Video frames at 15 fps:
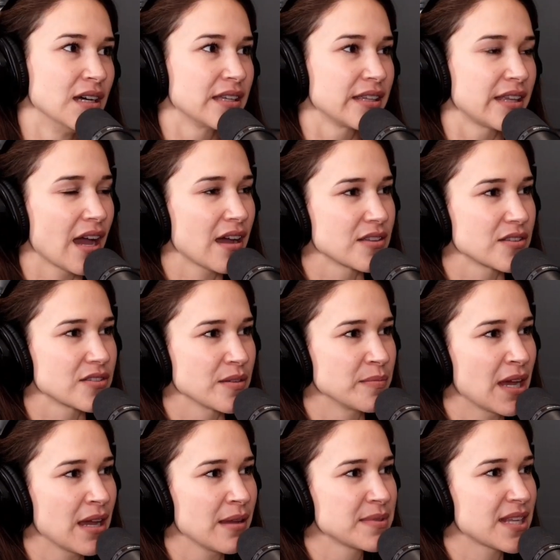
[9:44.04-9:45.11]
Yeah.
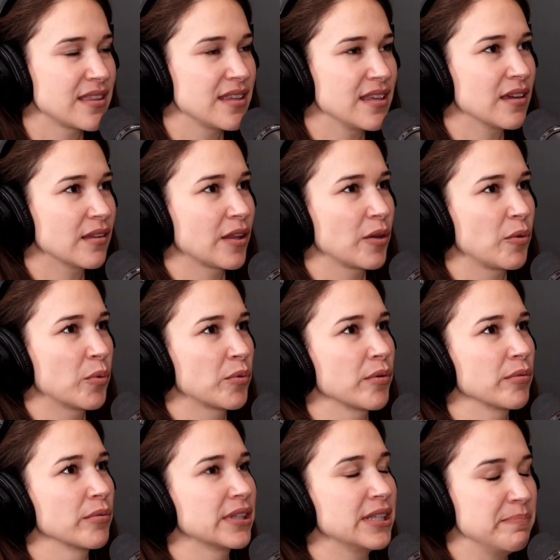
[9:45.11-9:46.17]
Sometimes I think like when we're
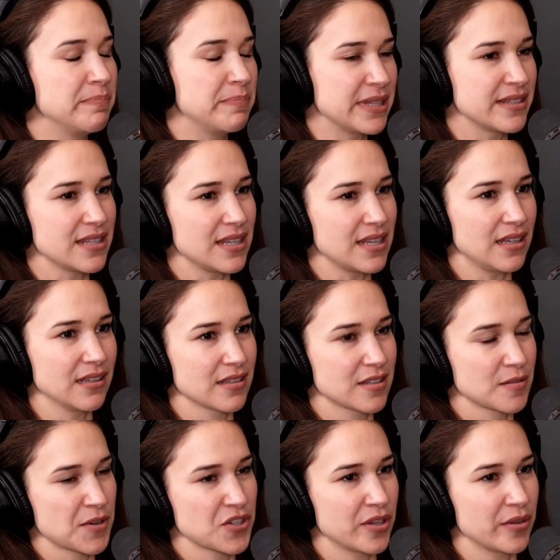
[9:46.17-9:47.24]
really busy,
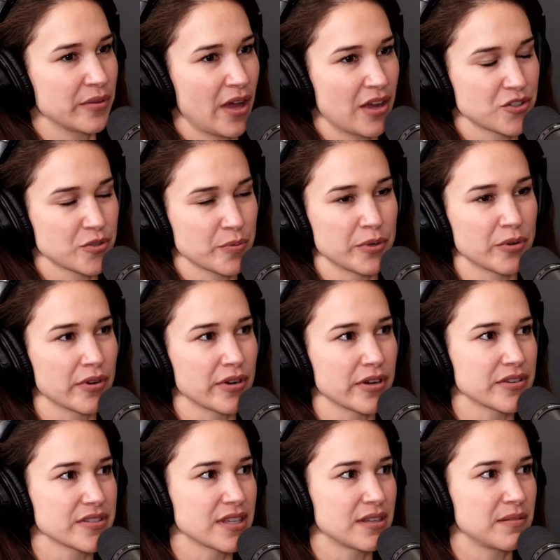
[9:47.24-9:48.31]
especially with
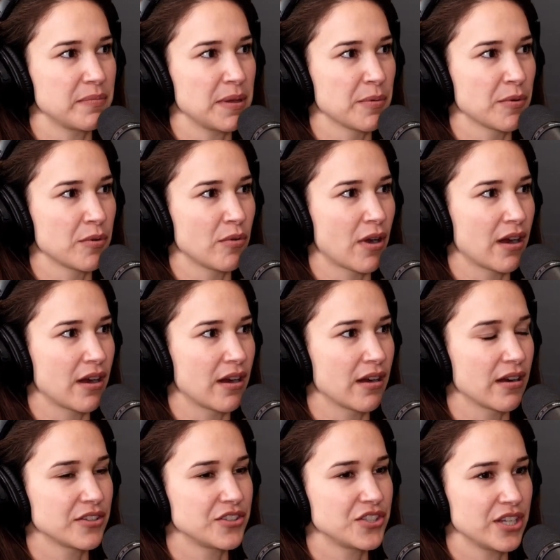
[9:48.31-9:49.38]
entrepreneurs and people who
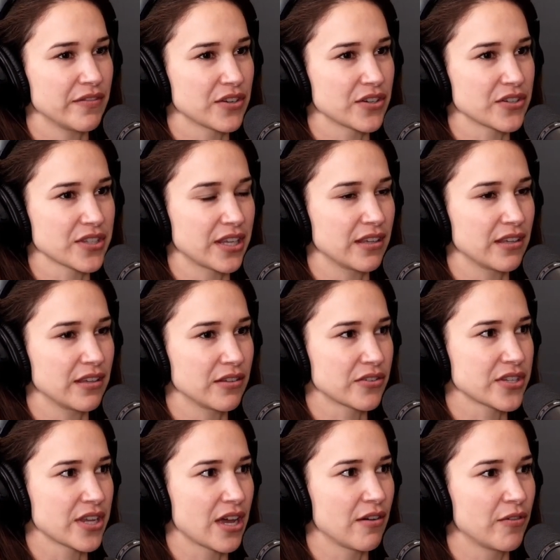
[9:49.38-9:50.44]
are achievers like
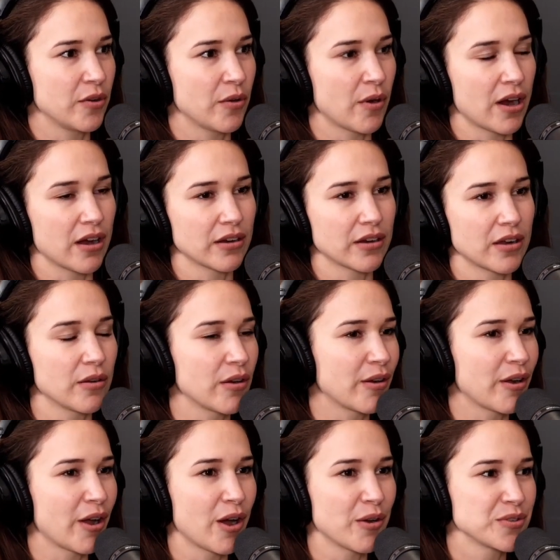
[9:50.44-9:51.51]
yourself, who are
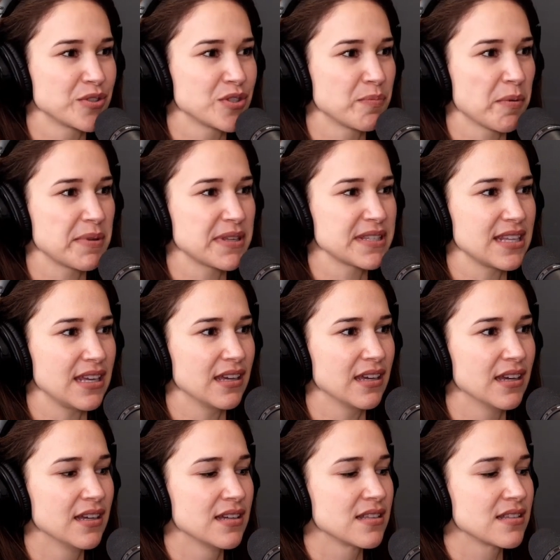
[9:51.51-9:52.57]
go, super busy,
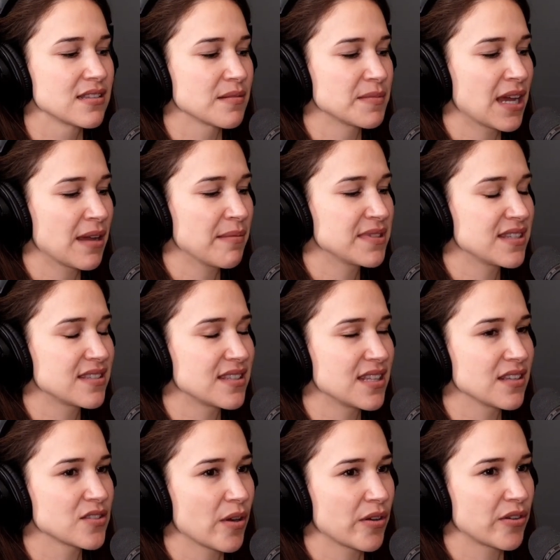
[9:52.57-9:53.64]
sometimes these
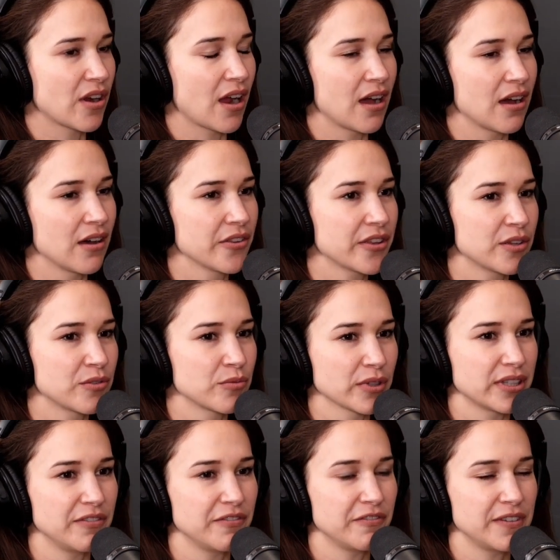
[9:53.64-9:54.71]
things around our health can
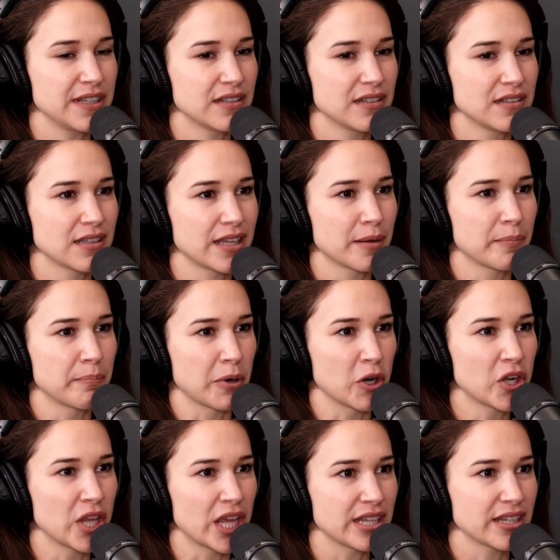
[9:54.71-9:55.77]
really feel like a
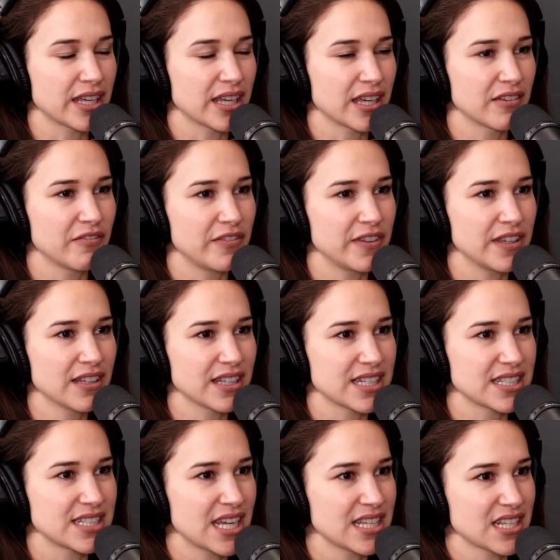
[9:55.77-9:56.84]
burden. Like it can feel like
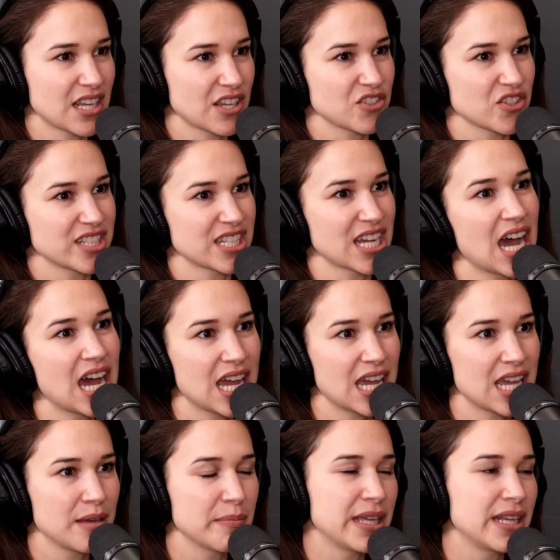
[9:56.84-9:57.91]
it takes extra time.